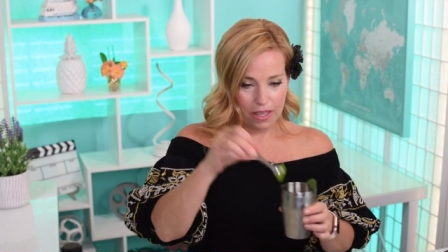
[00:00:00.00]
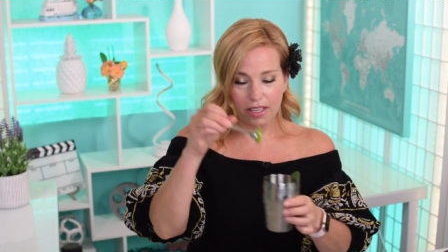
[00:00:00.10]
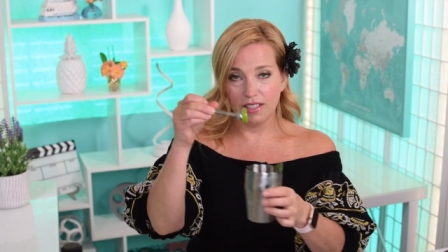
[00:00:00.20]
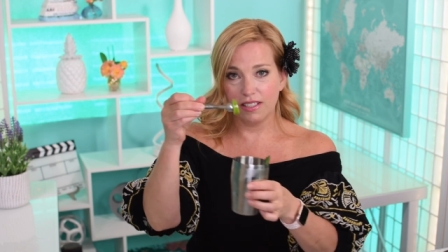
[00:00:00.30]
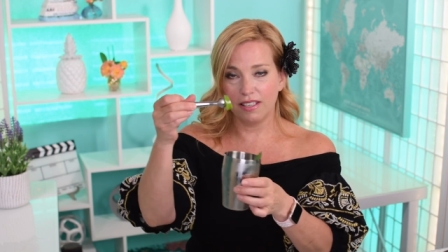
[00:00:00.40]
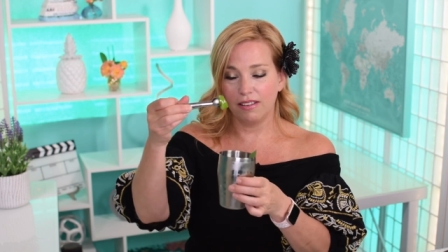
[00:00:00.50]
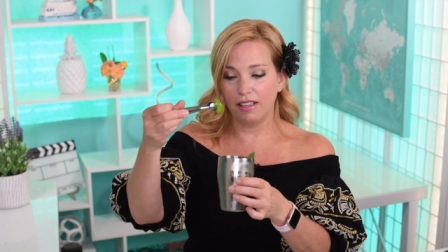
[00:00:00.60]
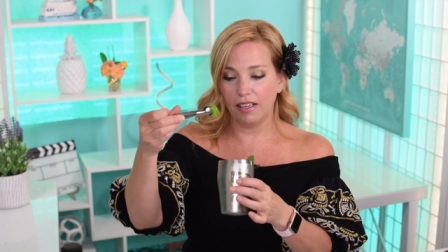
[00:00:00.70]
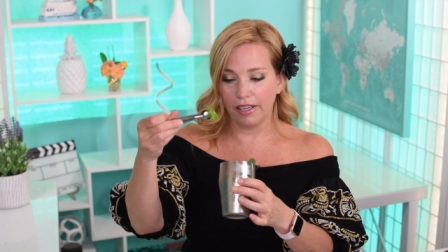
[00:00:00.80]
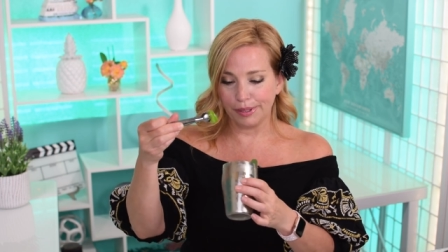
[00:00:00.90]
into
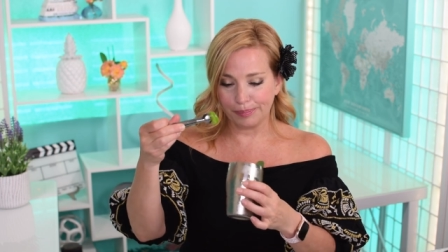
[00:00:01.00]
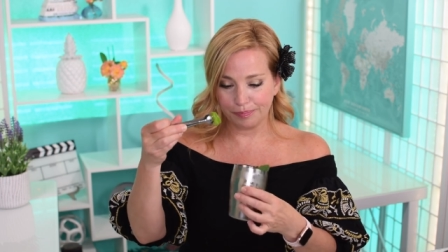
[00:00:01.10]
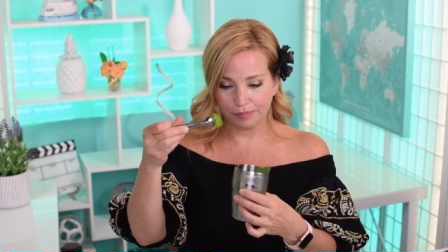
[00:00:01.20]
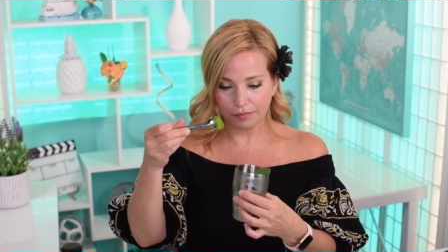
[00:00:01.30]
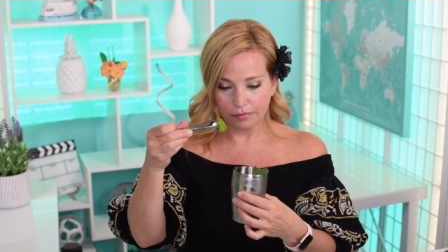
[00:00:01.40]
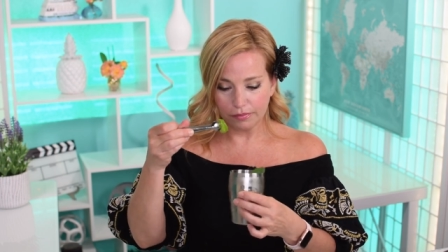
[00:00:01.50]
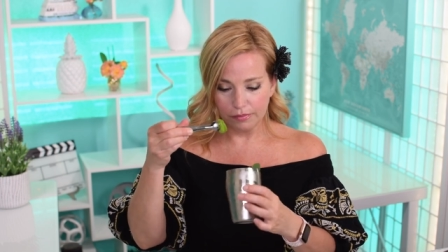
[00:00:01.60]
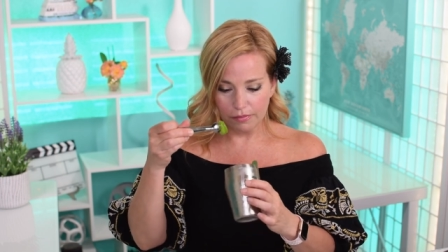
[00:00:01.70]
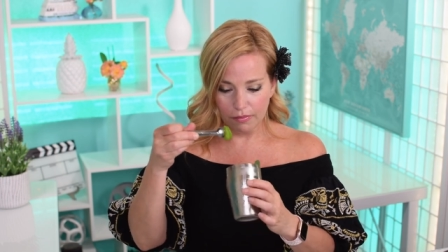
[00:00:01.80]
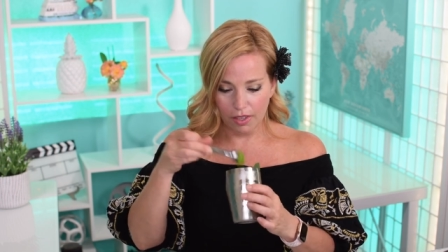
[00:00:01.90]
the um,
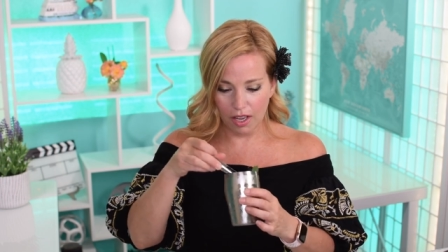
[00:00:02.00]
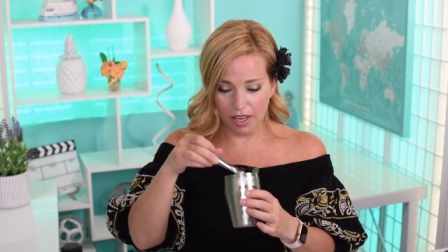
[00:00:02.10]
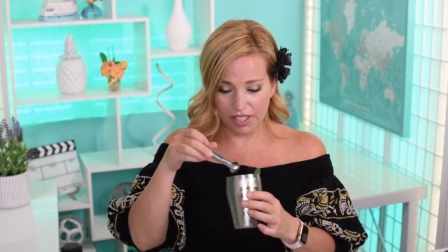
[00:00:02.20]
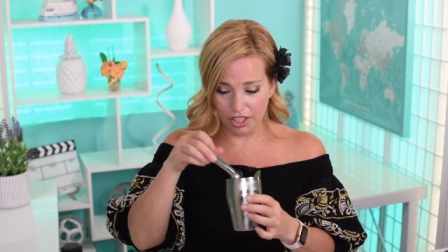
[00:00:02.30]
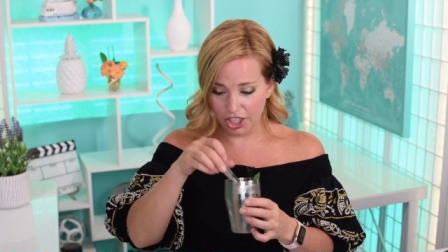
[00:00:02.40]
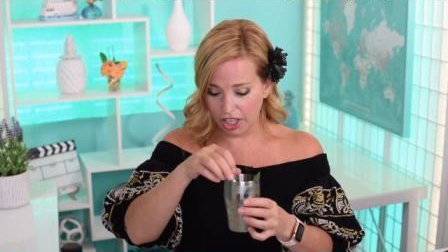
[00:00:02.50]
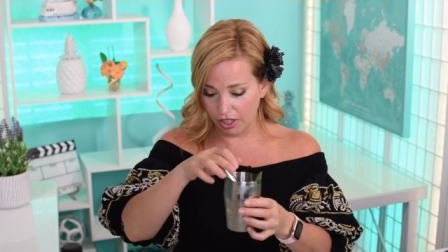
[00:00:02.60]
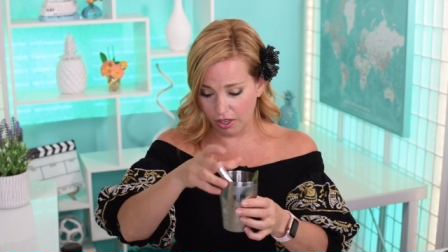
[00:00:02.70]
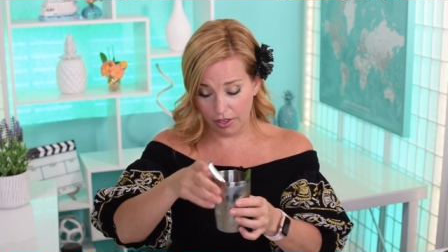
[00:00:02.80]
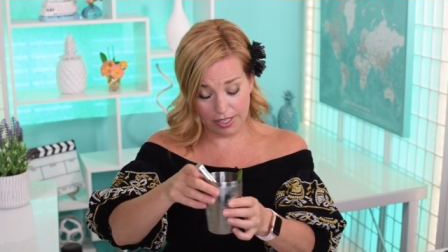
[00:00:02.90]
cocktail shaker
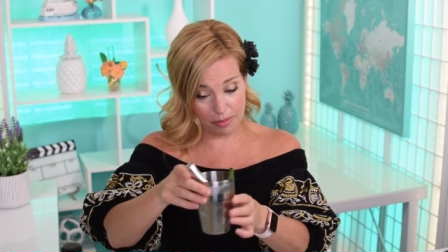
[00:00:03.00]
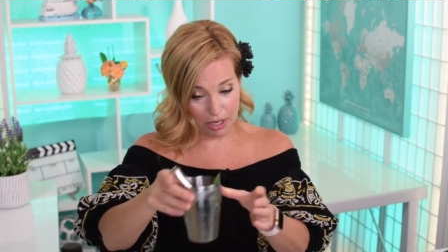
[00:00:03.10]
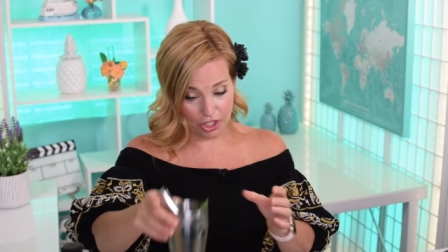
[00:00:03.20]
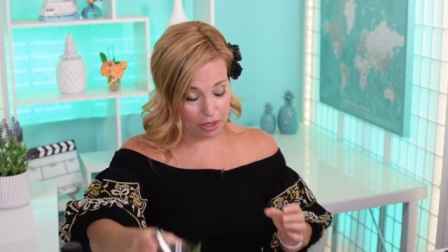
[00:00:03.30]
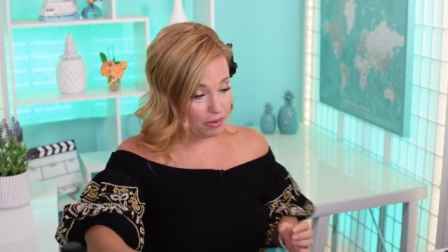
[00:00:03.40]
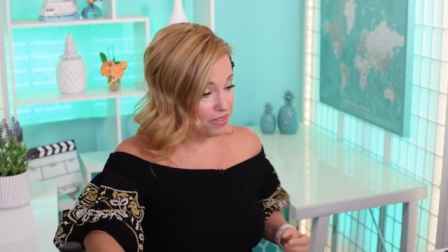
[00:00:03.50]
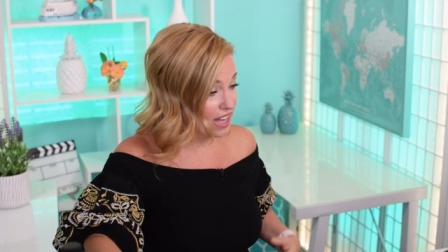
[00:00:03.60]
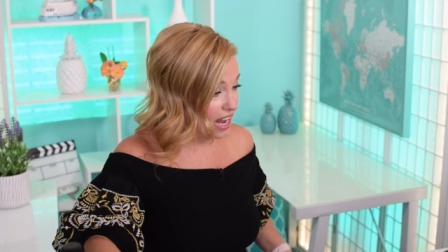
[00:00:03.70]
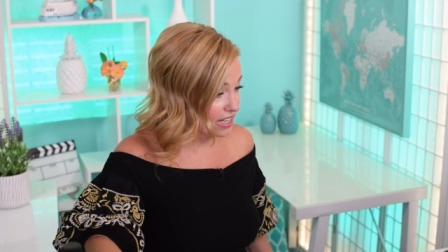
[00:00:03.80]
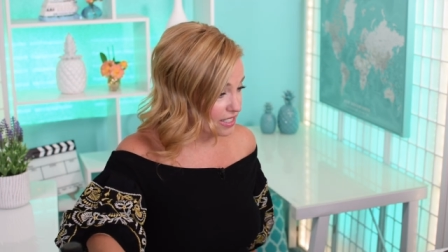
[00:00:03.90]
or into my drink, but
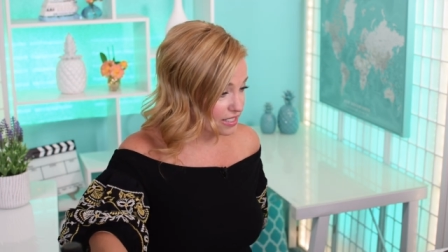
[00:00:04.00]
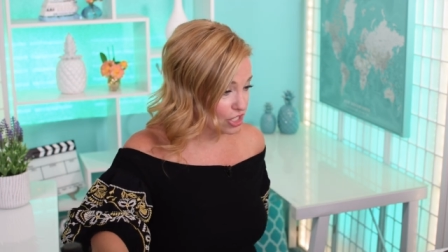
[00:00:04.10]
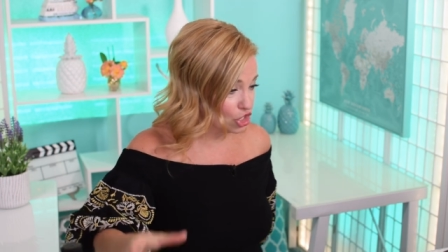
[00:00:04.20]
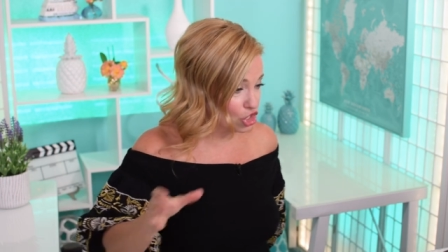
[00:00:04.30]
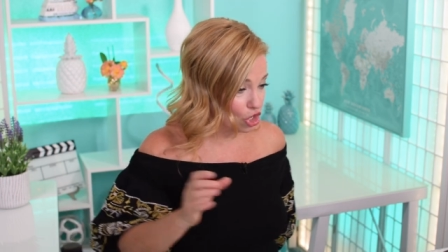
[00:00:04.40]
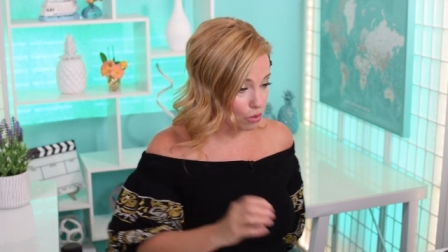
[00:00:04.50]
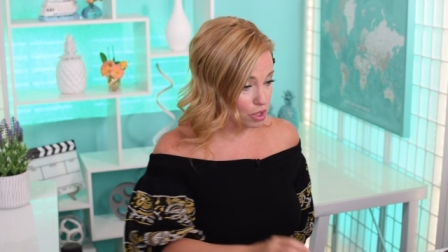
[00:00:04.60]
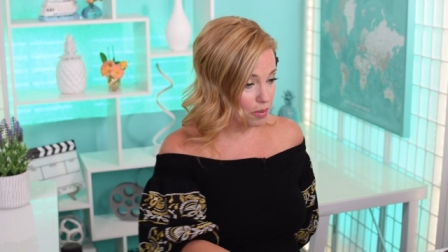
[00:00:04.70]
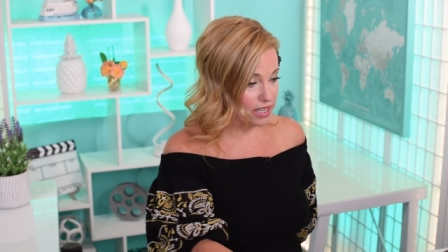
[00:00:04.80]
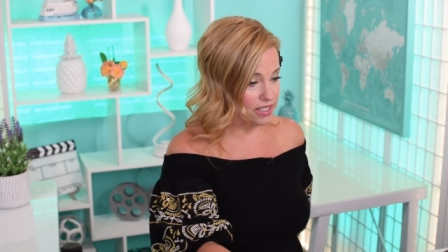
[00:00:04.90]
that is so
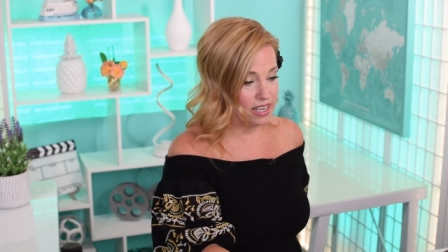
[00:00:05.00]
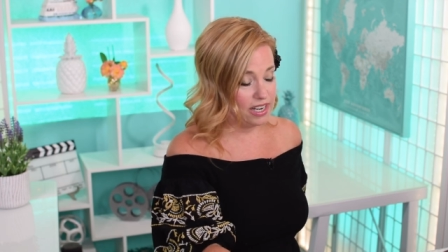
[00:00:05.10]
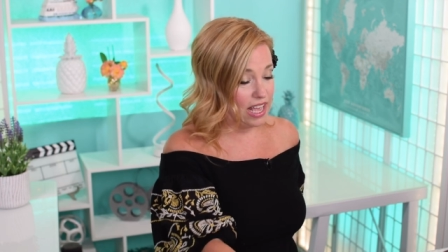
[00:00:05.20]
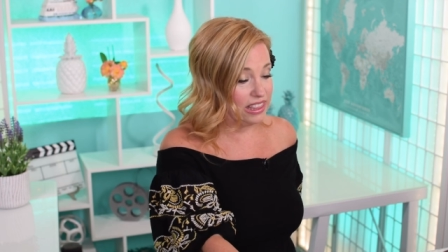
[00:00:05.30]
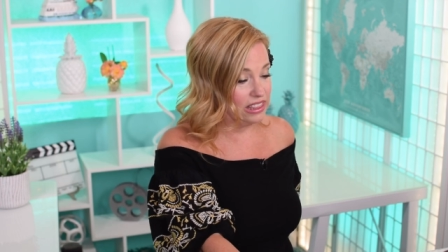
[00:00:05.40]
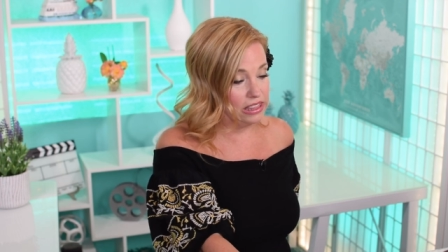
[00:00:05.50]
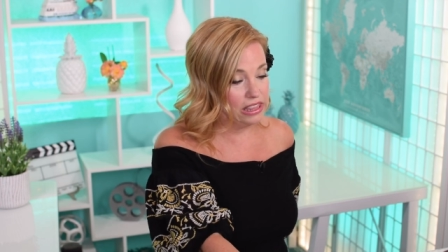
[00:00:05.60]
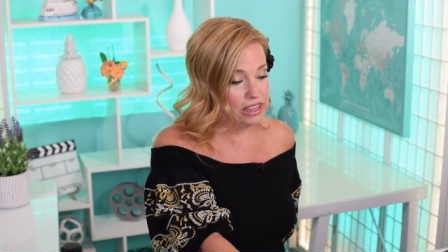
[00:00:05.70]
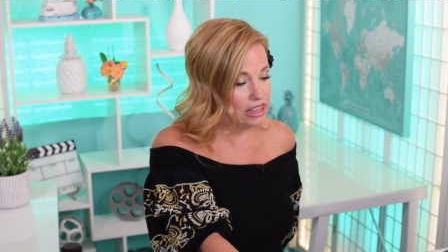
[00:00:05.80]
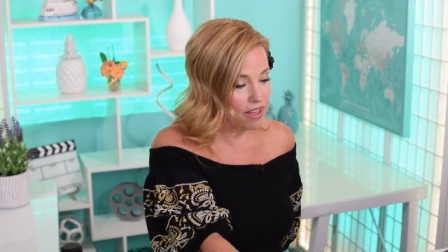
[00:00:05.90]
spicy and I
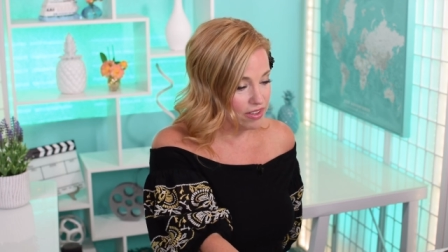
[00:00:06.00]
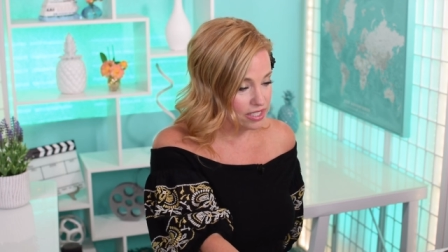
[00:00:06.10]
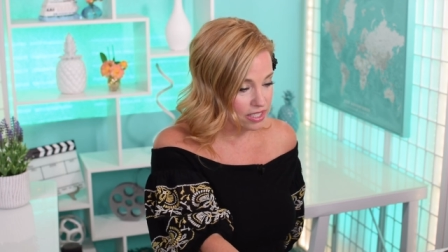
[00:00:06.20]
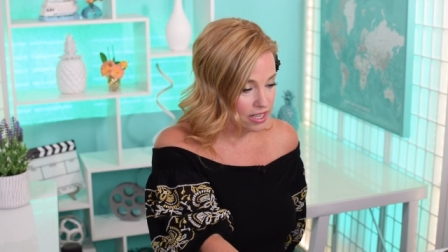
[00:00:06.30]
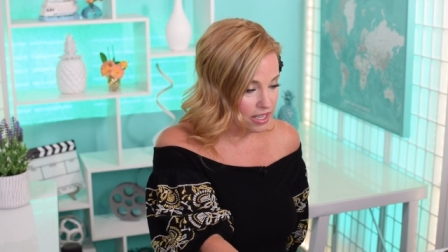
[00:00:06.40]
love it.